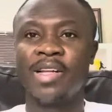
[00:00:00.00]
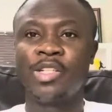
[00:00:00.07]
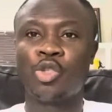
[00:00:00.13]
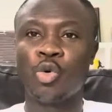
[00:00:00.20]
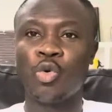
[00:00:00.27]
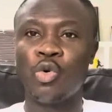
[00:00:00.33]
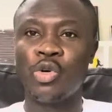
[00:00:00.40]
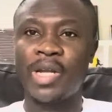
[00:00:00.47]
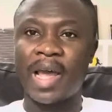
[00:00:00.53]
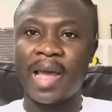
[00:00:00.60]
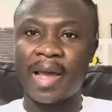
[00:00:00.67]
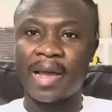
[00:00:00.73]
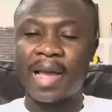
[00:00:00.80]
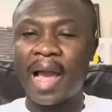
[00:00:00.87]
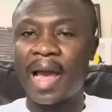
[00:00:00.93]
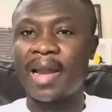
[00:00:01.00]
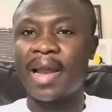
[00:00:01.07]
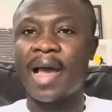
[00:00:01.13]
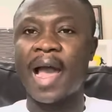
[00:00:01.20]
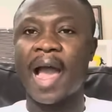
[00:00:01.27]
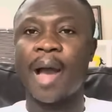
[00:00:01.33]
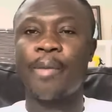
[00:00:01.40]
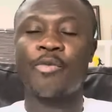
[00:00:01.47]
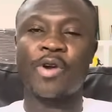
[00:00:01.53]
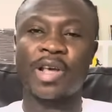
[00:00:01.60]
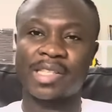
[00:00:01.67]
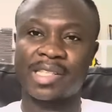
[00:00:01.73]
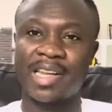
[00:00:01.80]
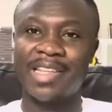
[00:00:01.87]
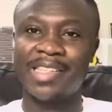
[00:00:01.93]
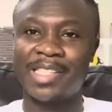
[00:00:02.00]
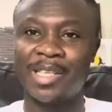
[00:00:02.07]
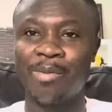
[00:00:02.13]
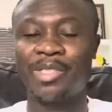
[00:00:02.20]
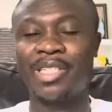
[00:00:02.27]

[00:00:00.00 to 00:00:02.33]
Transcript: To the Ghana arm wrestling team,